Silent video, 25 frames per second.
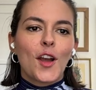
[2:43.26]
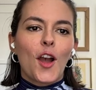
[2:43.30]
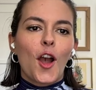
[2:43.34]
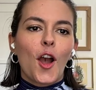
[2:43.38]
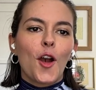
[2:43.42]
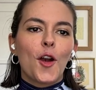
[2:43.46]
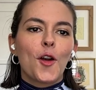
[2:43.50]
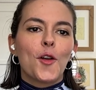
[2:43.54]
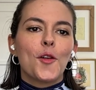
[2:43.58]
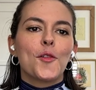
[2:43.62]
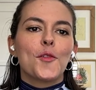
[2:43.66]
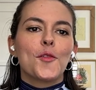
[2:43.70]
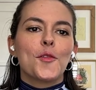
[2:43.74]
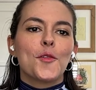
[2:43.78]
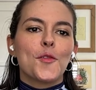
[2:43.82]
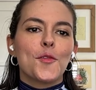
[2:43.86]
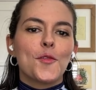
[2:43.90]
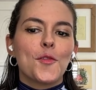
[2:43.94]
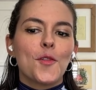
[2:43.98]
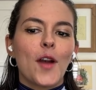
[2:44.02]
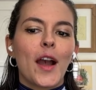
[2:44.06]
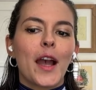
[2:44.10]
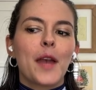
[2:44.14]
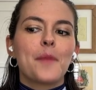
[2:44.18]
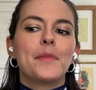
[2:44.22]

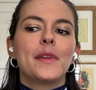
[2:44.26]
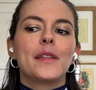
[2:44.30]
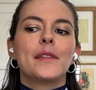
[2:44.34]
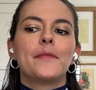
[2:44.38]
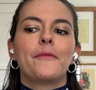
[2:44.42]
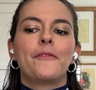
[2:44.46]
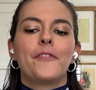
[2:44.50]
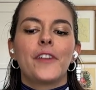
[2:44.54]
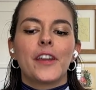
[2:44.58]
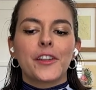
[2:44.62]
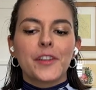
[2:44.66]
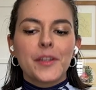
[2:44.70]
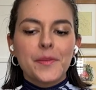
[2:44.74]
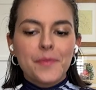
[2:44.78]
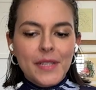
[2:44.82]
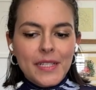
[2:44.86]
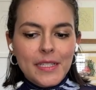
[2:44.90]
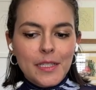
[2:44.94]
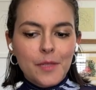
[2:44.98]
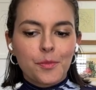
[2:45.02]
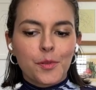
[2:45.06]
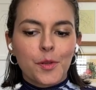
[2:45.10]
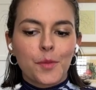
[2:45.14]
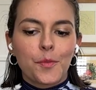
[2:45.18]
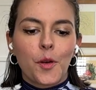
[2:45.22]
So I've been very
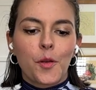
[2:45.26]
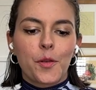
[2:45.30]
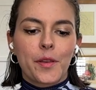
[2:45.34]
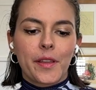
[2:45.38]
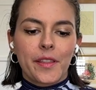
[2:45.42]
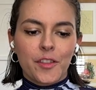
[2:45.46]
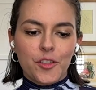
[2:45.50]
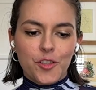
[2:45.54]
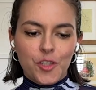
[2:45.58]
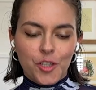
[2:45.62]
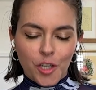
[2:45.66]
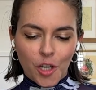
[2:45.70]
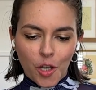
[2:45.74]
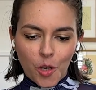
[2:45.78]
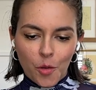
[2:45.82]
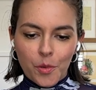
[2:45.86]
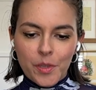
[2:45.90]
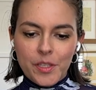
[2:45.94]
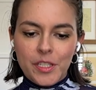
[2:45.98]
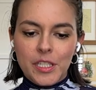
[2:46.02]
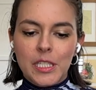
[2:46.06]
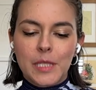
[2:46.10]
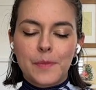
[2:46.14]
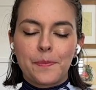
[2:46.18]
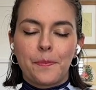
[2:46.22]
busy promoting the show,
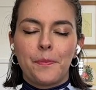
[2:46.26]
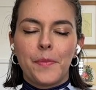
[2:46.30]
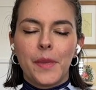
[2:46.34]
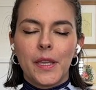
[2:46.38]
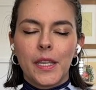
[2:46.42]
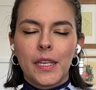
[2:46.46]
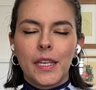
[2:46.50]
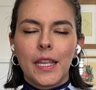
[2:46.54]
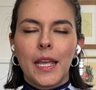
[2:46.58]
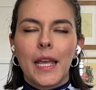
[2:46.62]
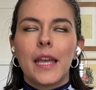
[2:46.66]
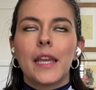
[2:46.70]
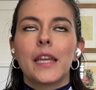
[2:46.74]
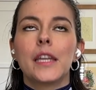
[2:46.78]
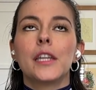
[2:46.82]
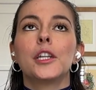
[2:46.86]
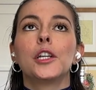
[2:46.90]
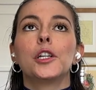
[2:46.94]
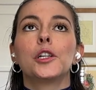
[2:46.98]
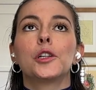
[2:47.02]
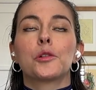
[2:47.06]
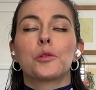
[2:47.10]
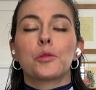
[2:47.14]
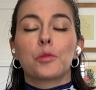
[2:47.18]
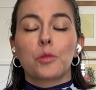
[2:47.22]
which has been
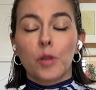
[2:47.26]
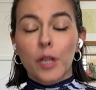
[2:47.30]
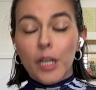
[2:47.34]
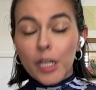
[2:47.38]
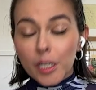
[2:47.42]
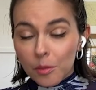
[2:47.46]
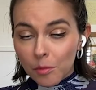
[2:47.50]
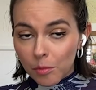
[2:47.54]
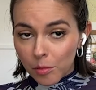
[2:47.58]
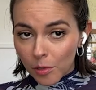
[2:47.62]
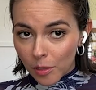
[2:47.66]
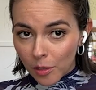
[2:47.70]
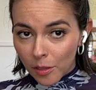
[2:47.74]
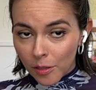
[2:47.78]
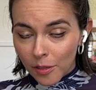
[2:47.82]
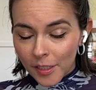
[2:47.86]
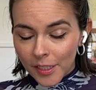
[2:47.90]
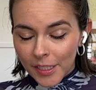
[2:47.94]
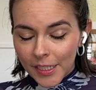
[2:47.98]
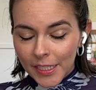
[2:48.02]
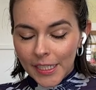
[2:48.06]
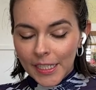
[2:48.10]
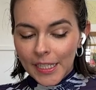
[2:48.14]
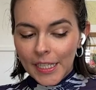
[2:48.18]
incredible.